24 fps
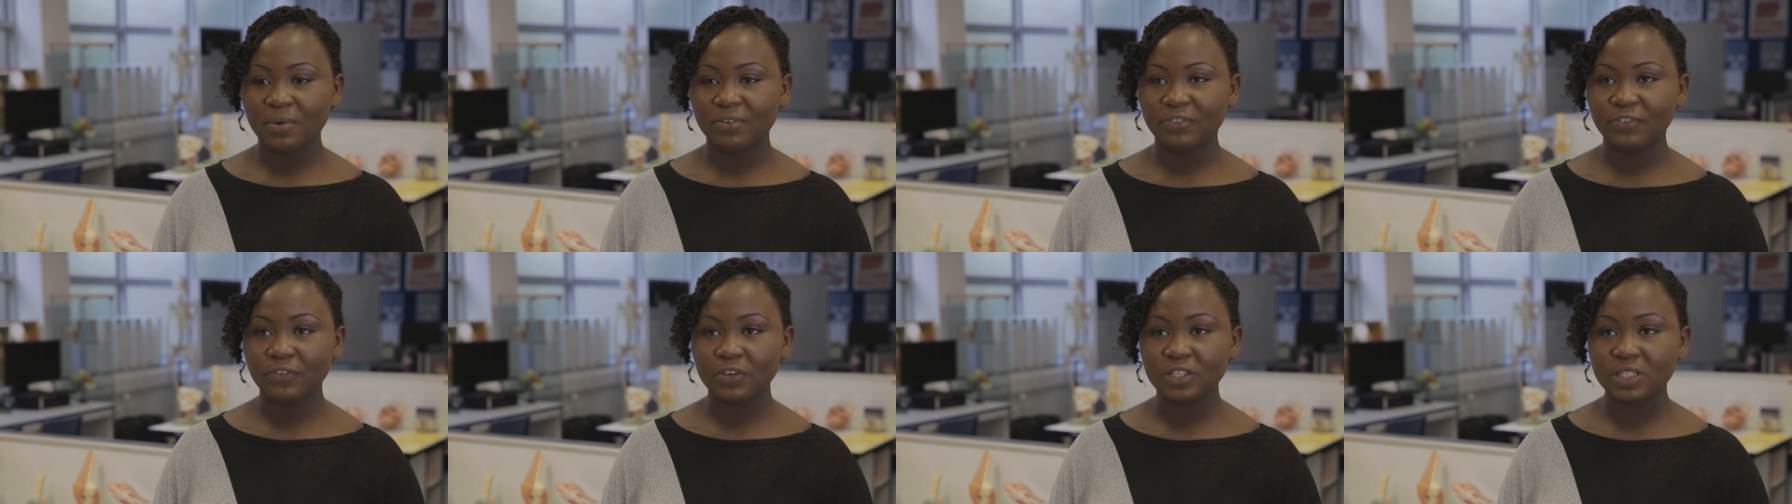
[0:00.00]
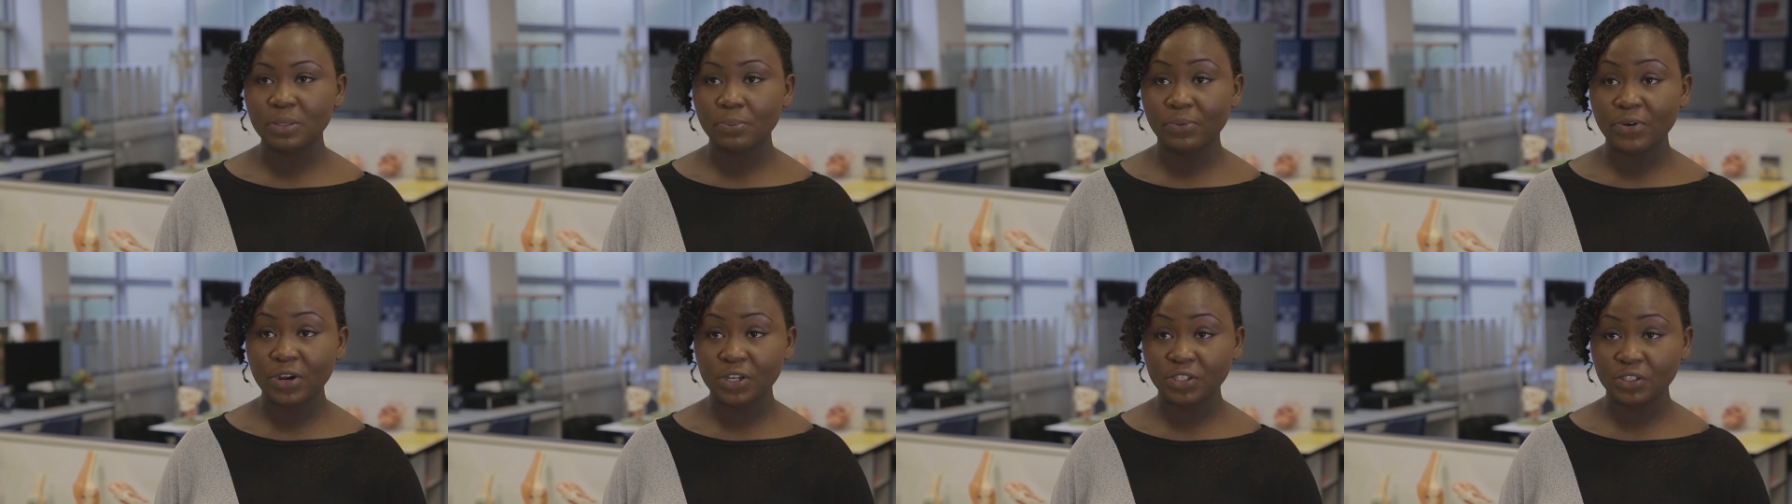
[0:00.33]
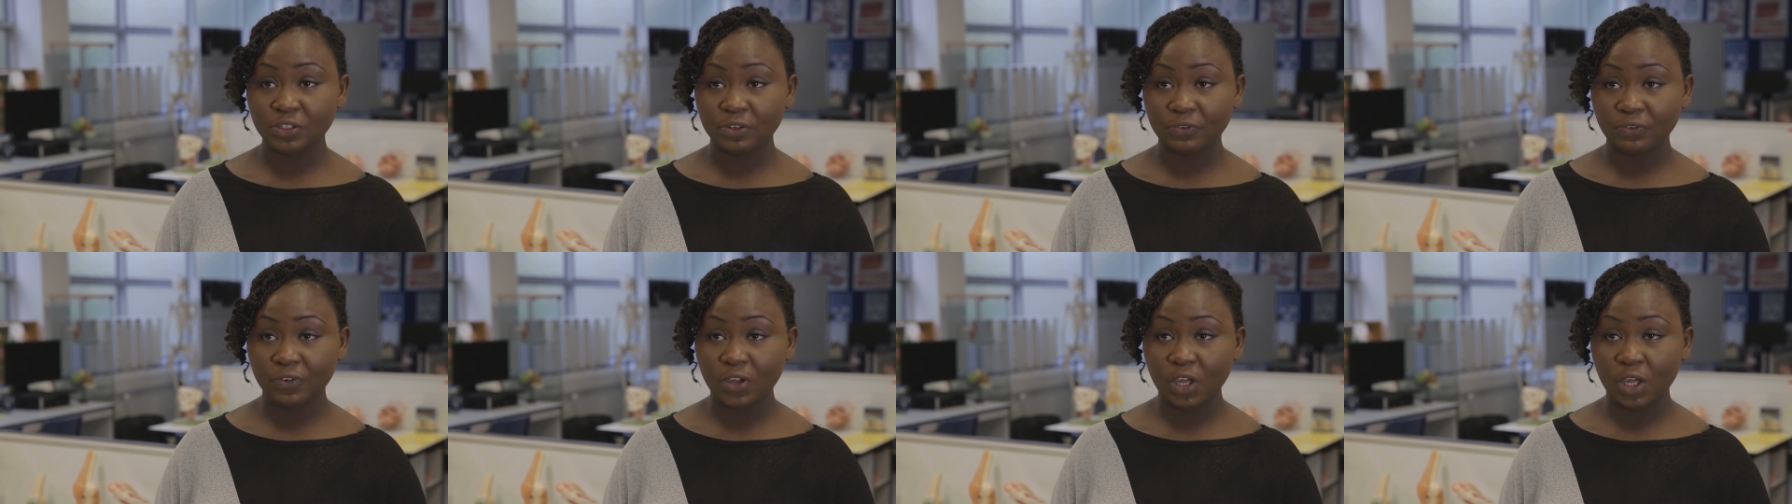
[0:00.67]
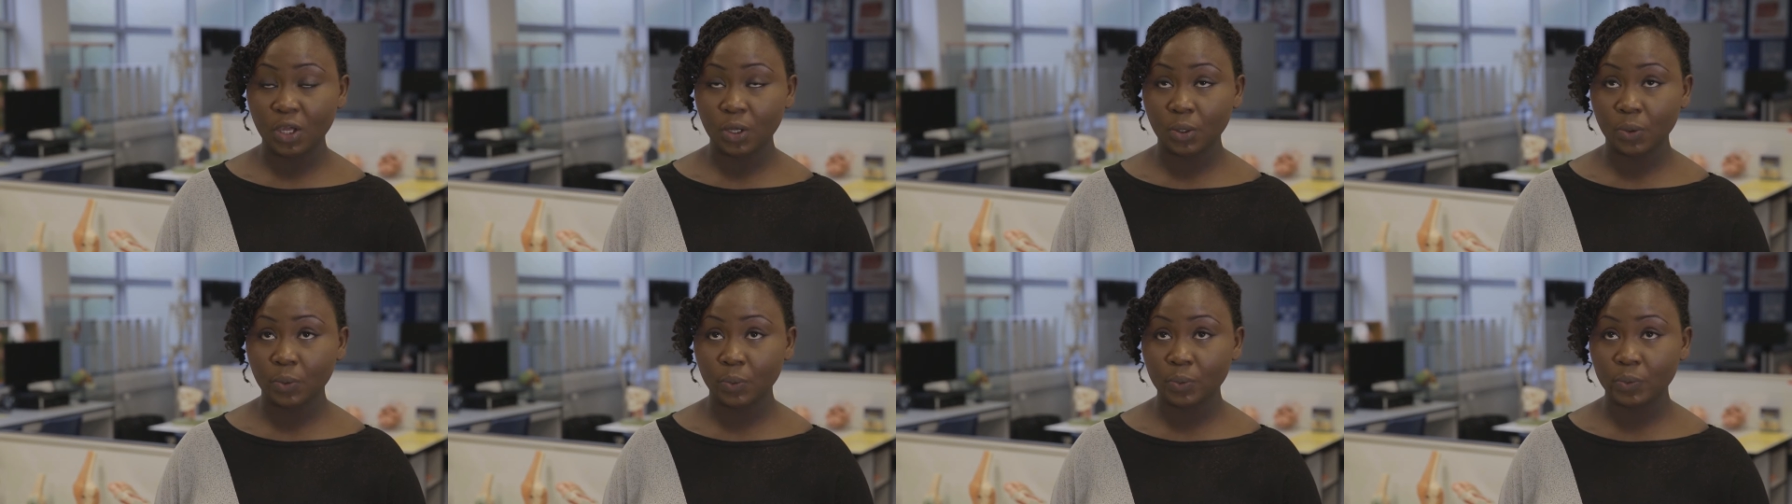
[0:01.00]
My first impression of
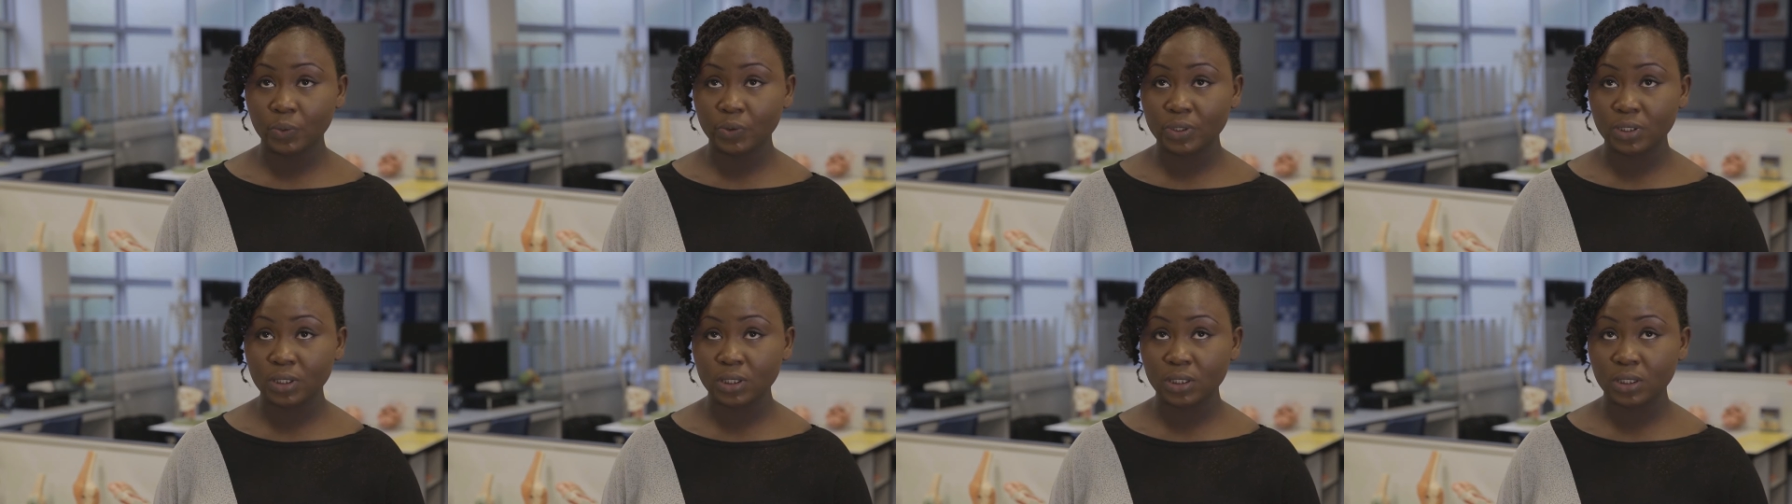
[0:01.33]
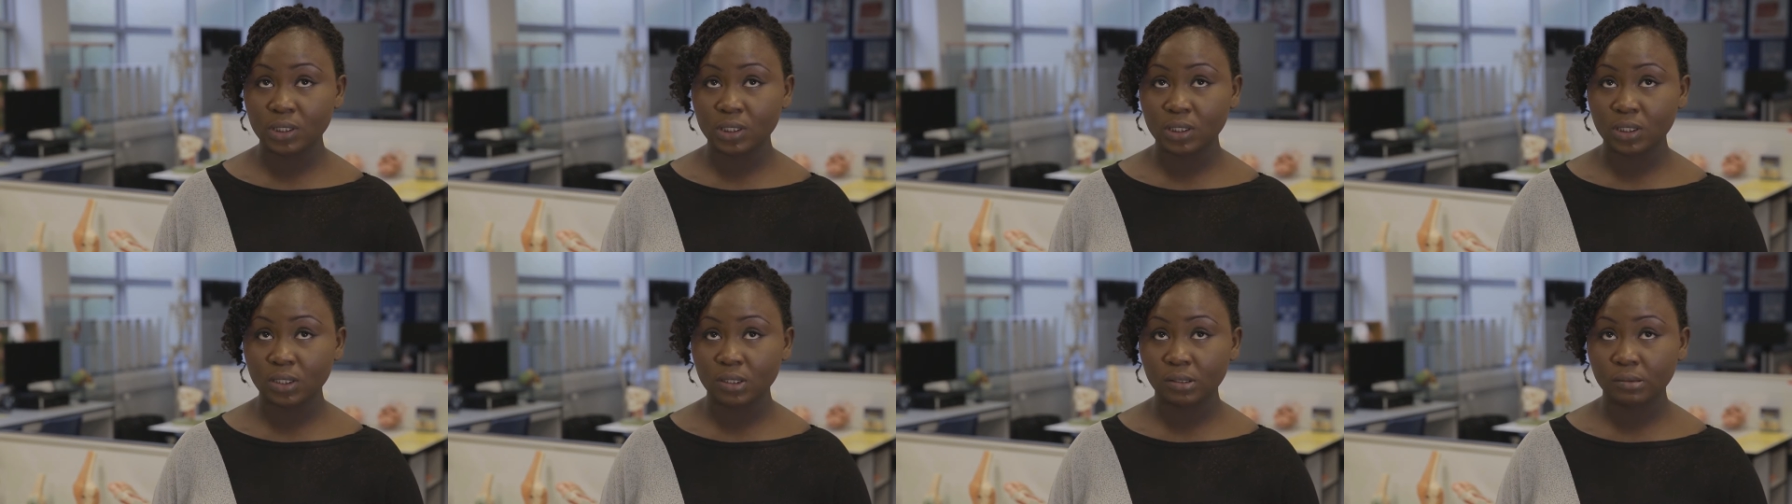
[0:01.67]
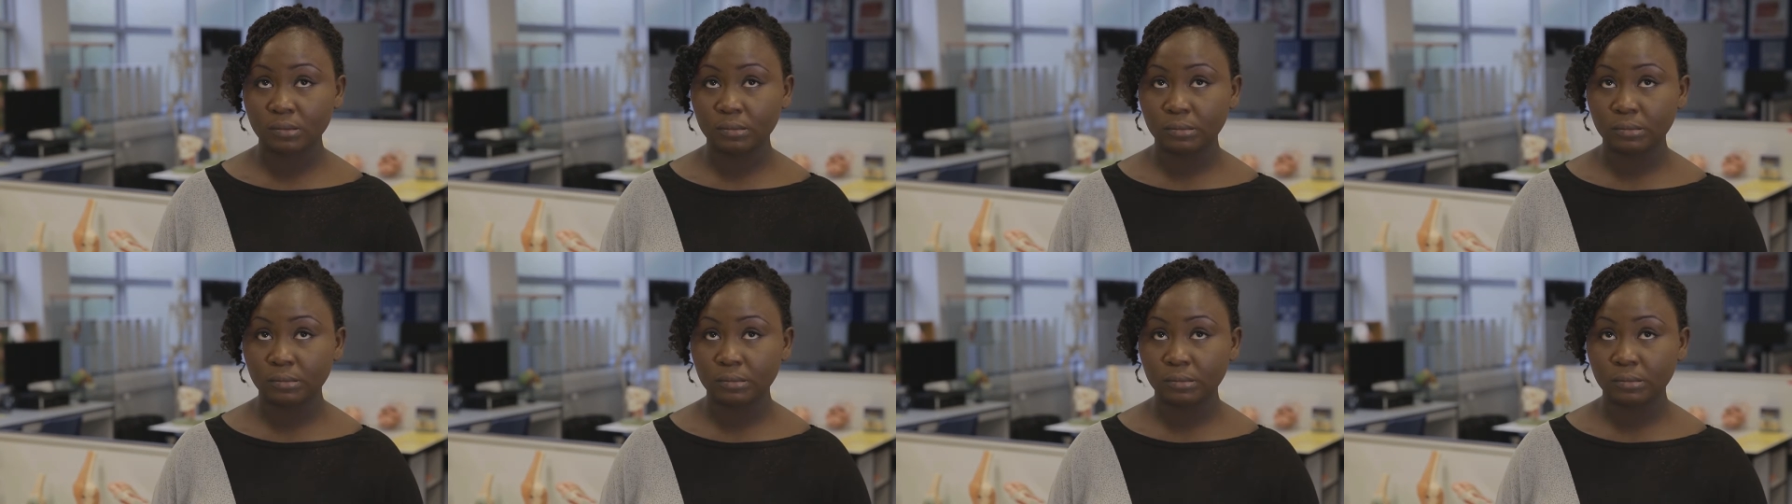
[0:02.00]
KU was,